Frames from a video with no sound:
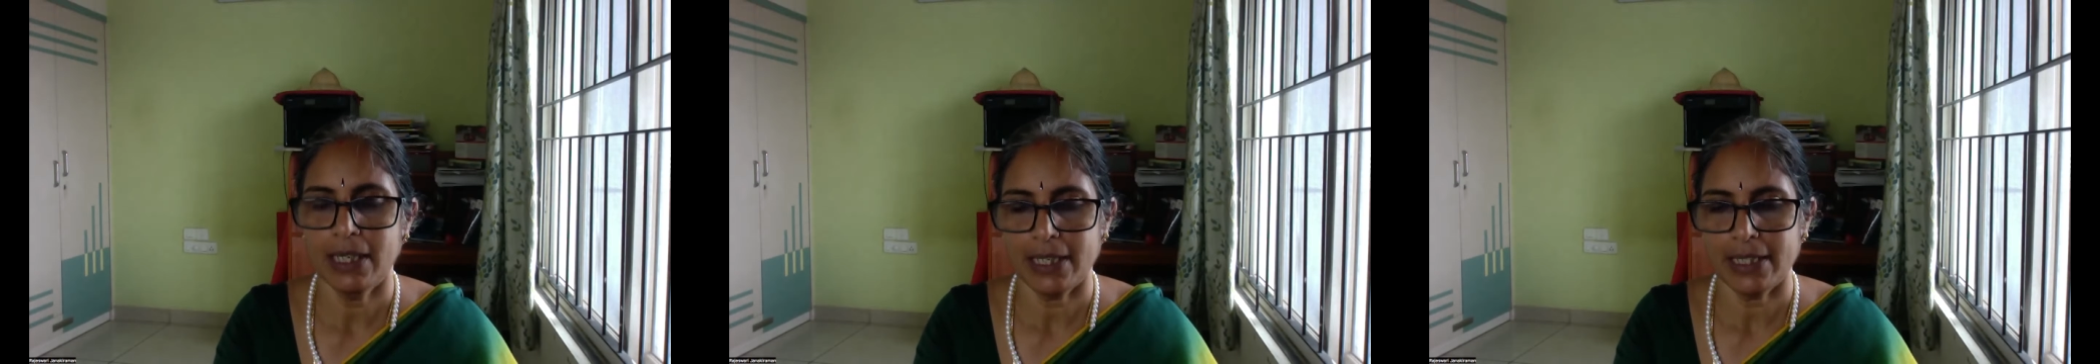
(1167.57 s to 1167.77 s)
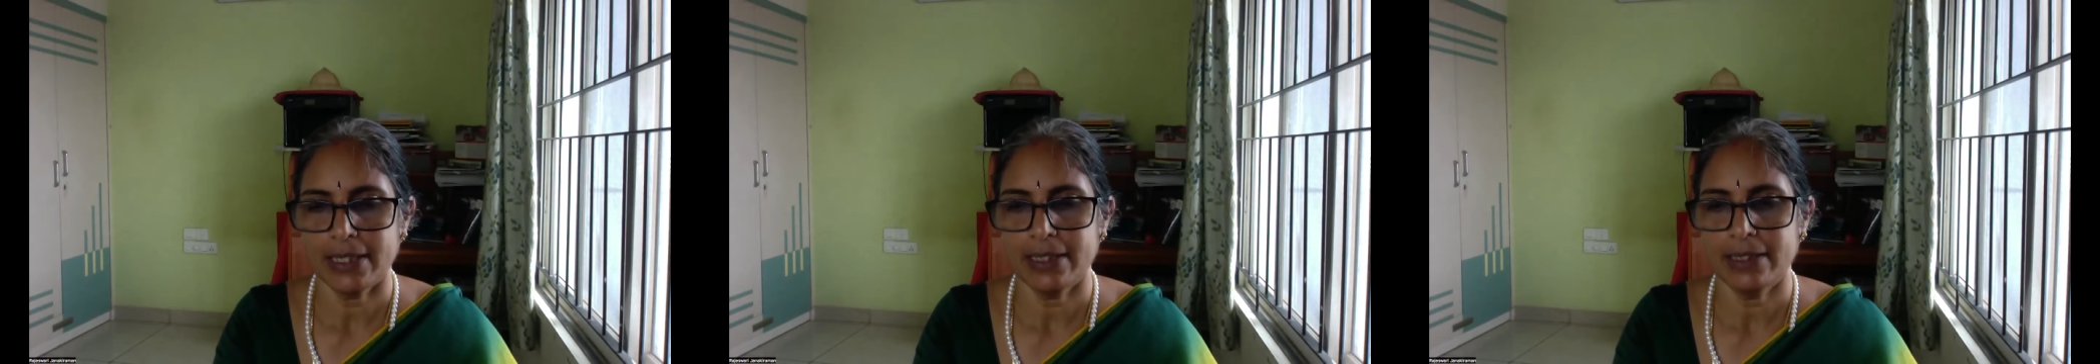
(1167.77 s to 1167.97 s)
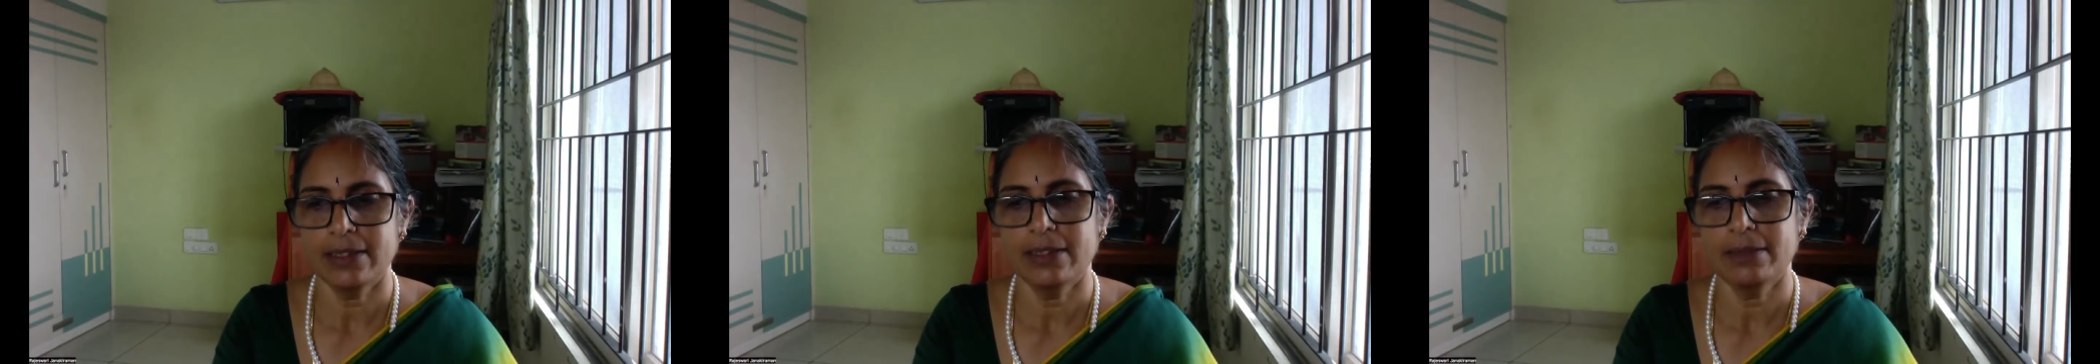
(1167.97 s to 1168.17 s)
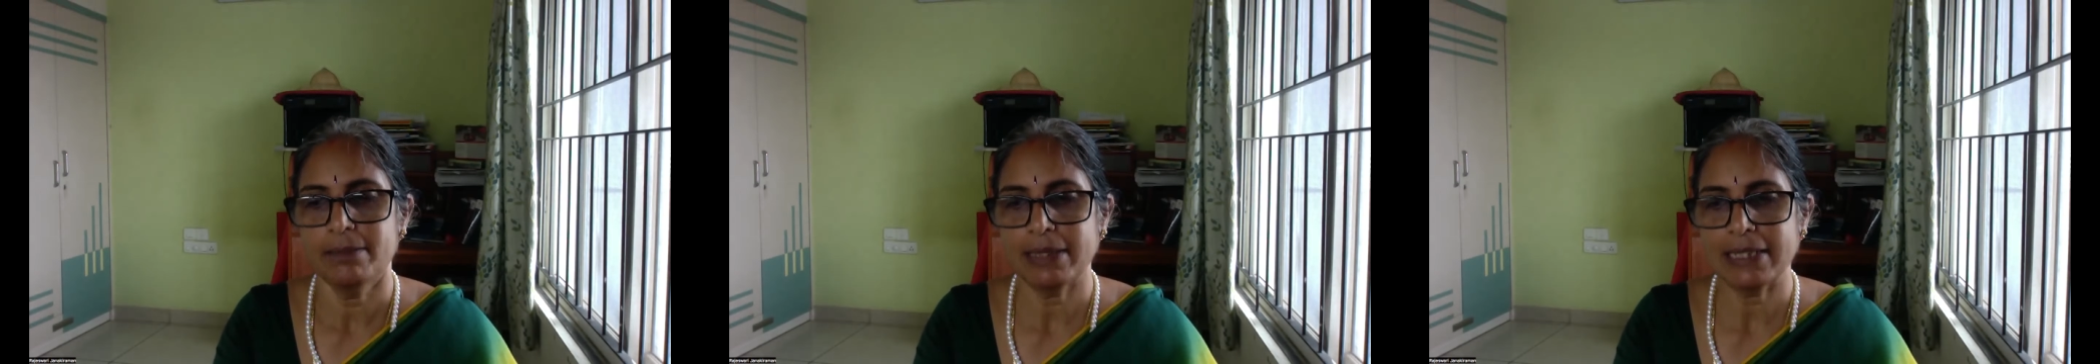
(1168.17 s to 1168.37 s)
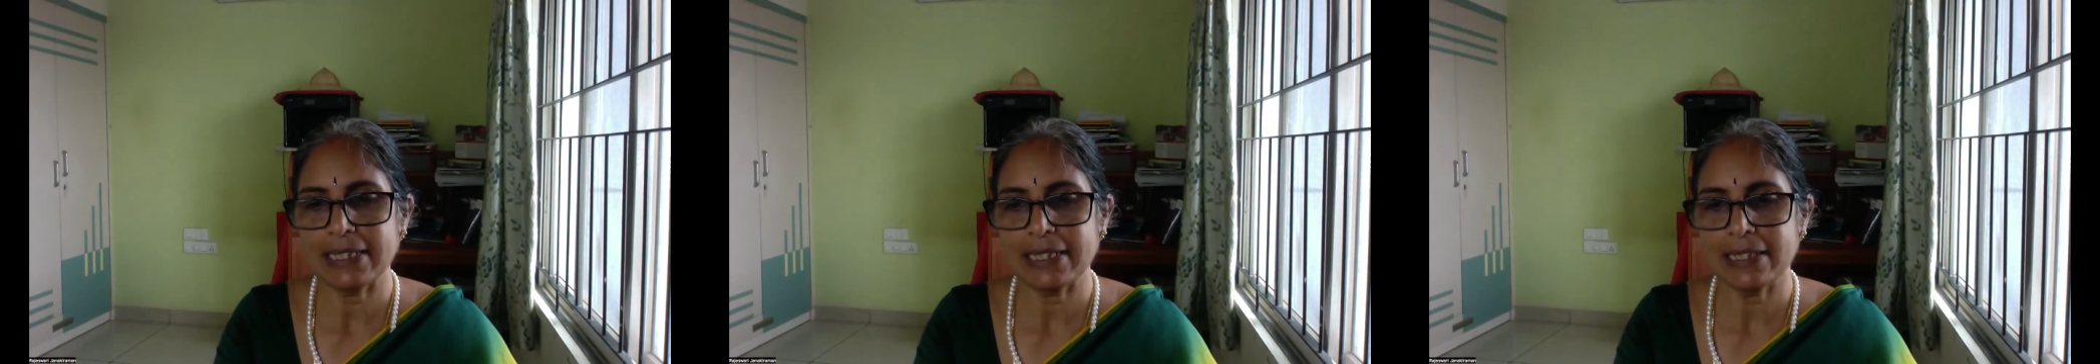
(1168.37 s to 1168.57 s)
and
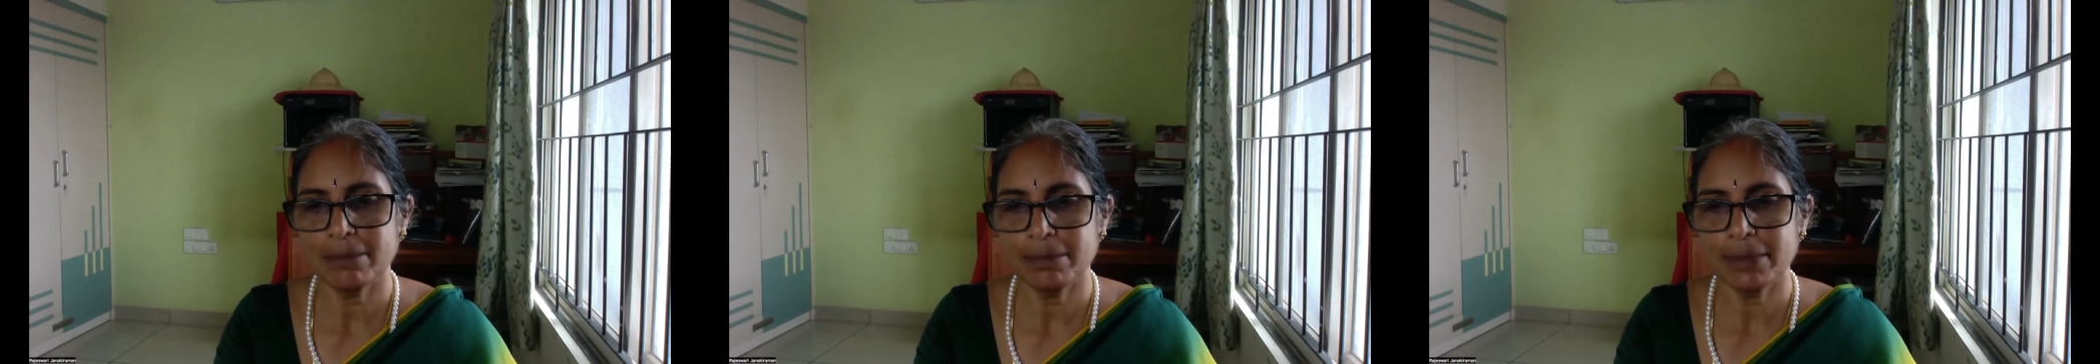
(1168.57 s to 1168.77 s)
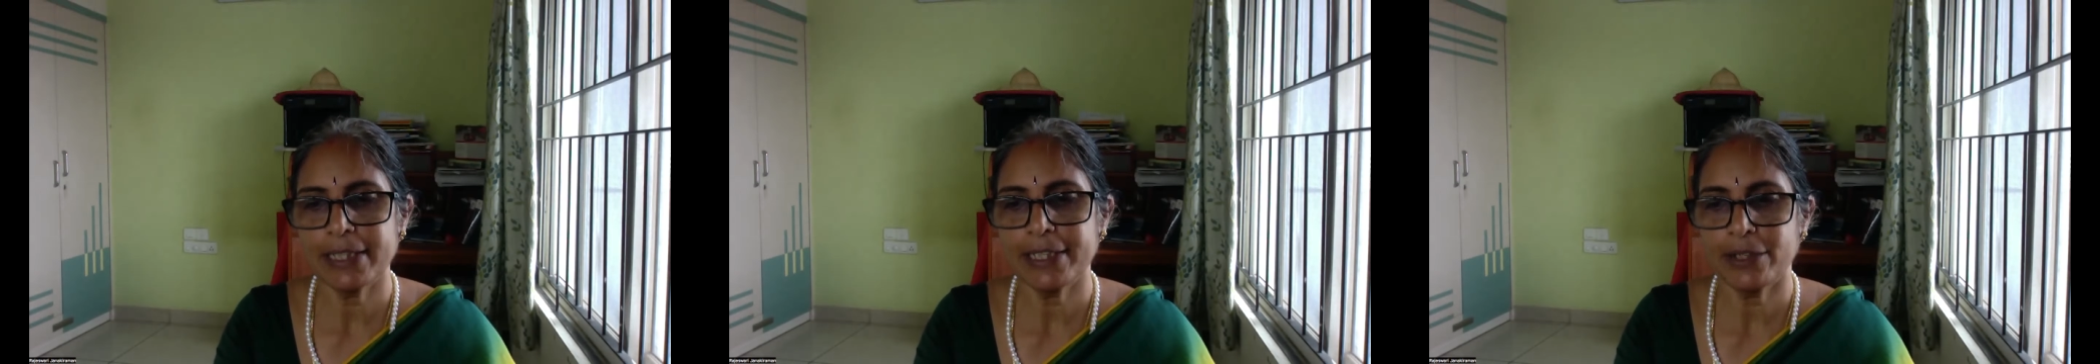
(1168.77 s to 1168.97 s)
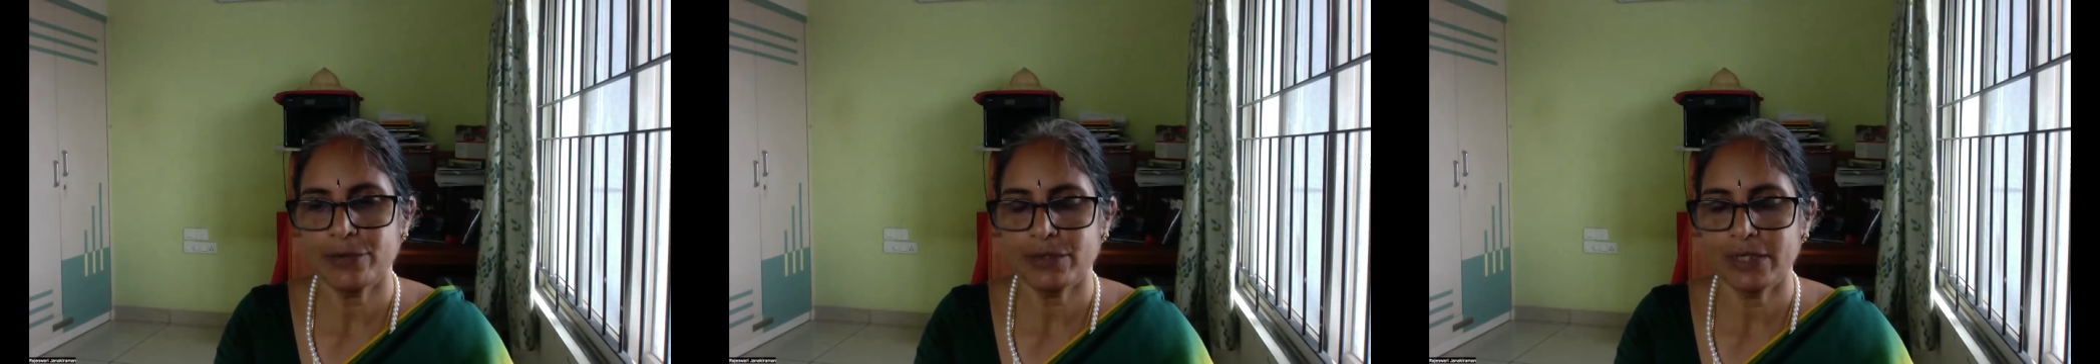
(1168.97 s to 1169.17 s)
particular period of